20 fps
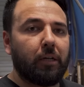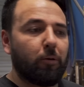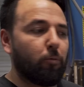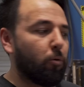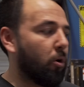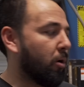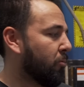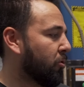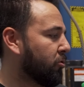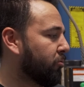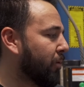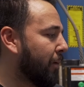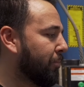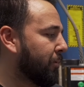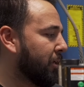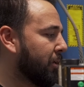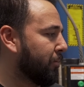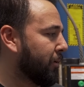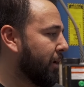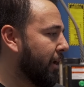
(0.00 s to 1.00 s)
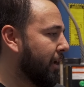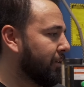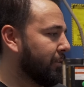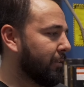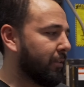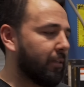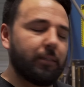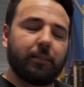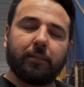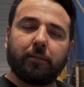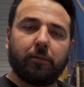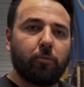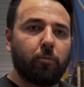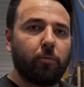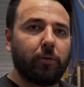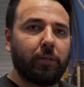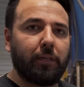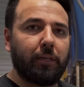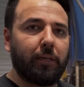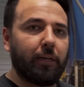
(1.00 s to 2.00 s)
We're almost wrapped up, guys.
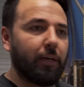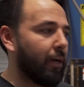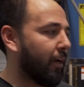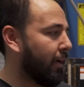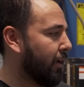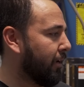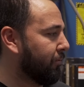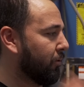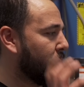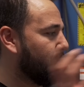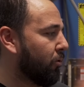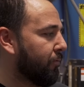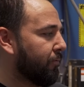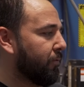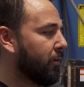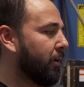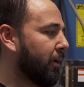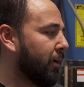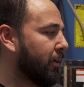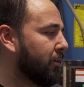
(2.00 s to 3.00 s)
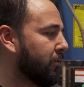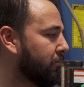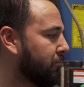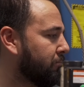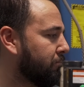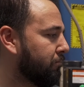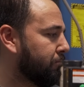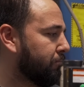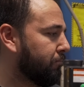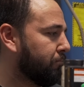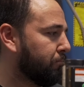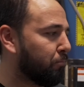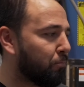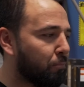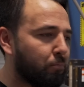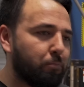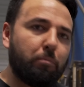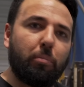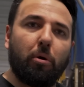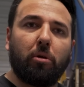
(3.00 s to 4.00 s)
We have the whole front end
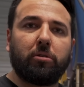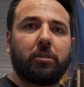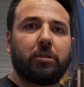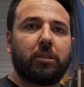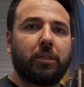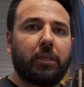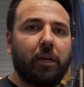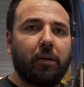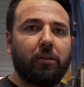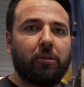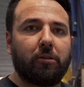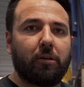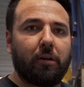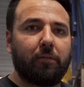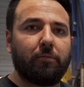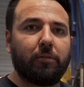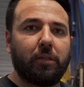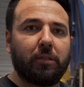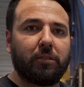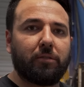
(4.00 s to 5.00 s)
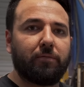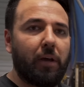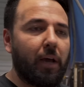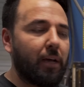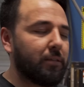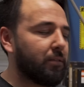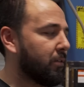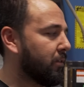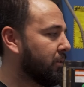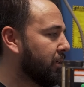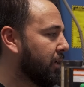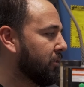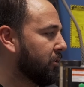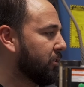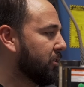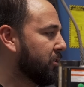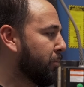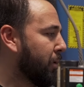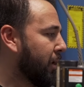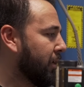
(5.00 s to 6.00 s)
bolted together, everything's fastened,
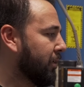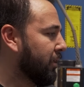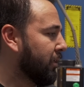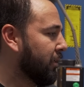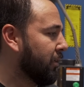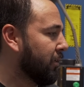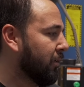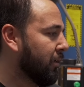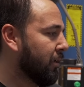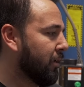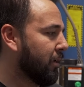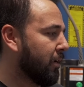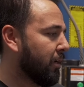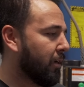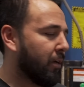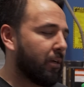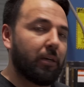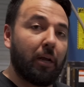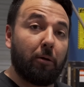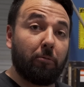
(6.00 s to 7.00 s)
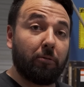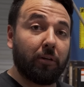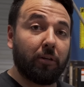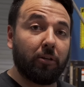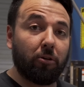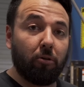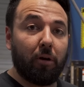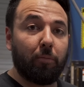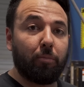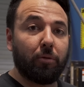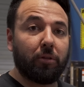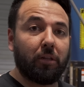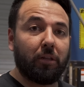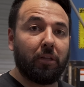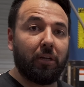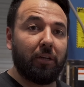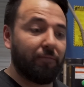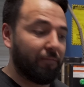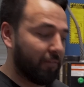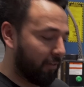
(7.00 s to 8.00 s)
engine's back in. Now we're gonna go up with the
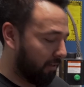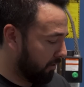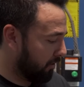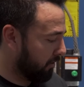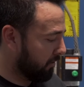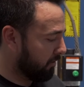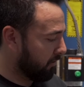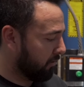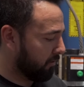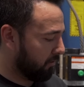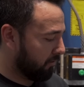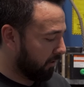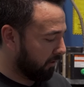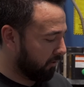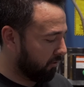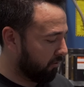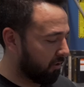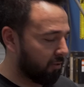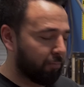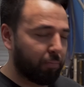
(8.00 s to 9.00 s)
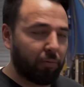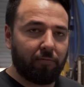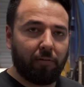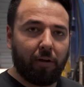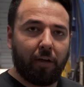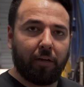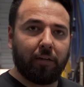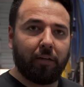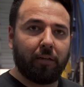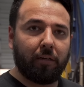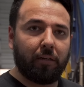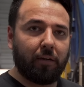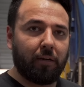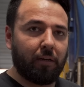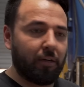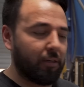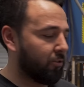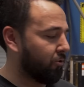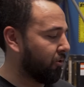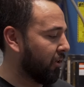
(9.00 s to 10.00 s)
lift and use the provided
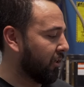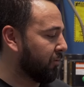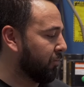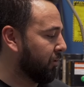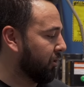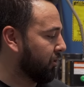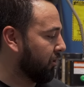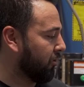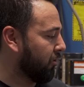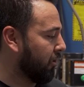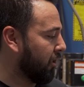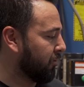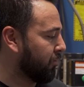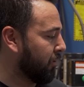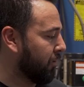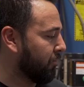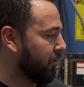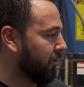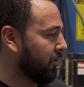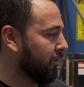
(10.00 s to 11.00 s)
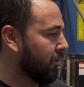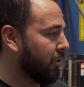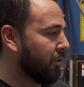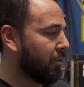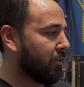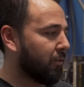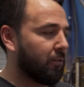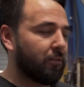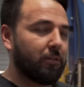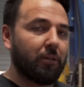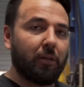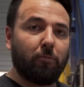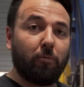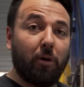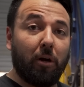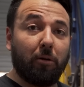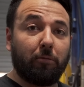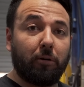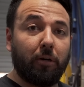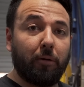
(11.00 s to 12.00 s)
transmission crossmember. And
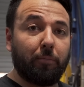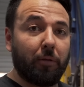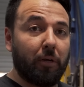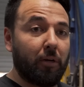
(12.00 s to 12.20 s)
while we're up